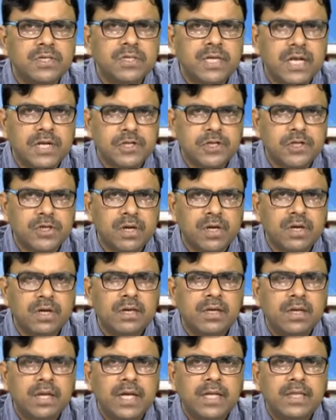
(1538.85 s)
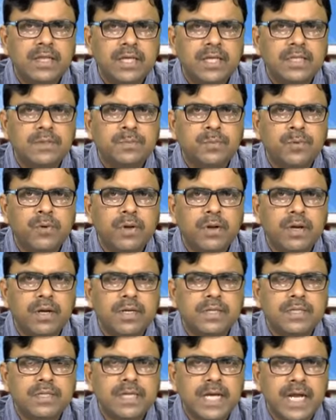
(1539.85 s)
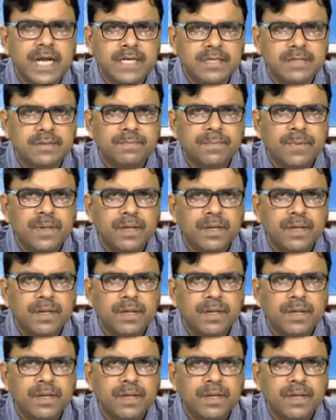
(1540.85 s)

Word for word: sector in these poorer states